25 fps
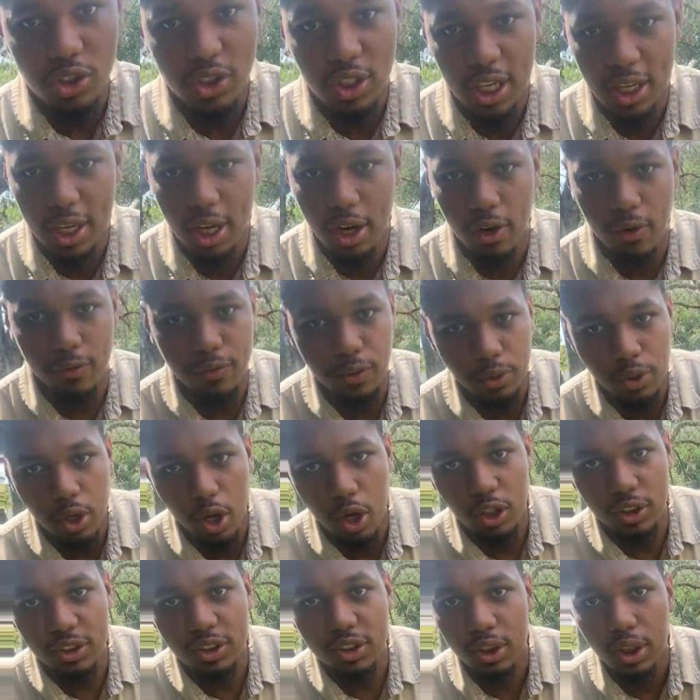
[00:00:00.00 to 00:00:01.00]
take care of your
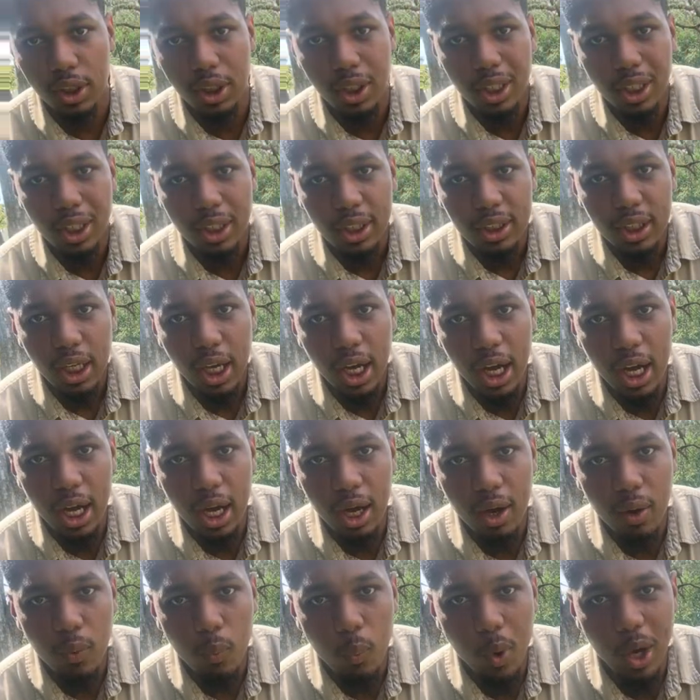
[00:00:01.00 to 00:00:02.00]
dogs.
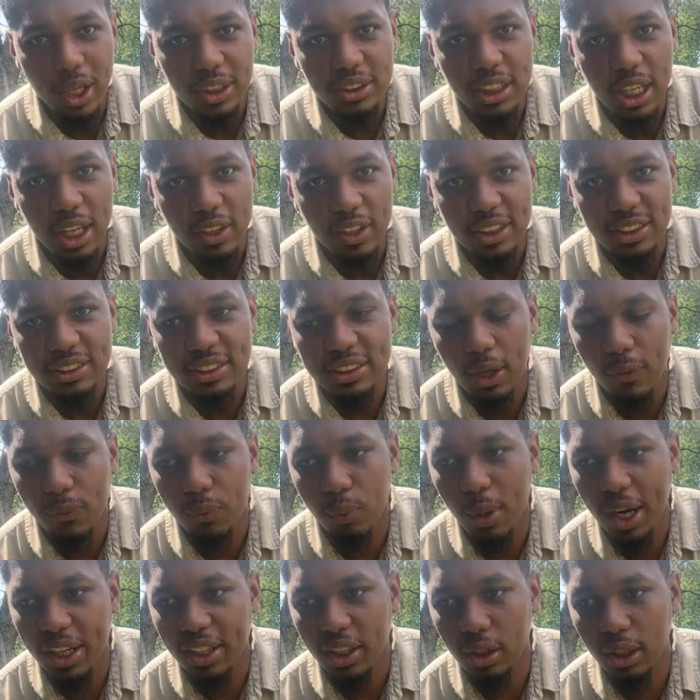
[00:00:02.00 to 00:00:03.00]
Watch how they
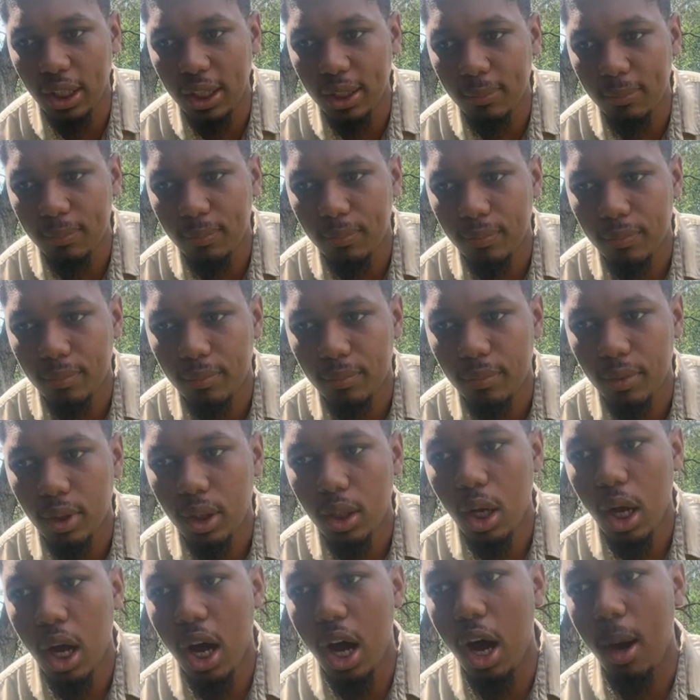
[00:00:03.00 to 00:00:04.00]
self-regulate.
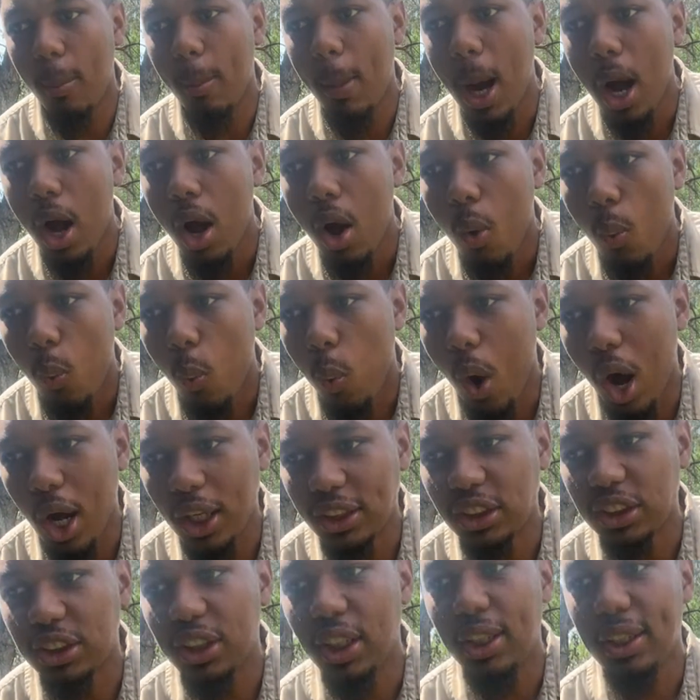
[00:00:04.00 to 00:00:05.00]

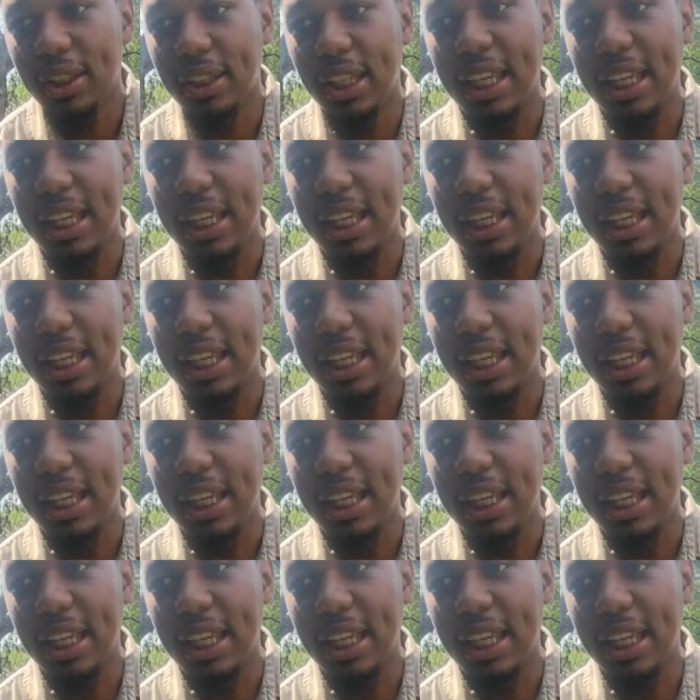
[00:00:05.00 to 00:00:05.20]
Watch the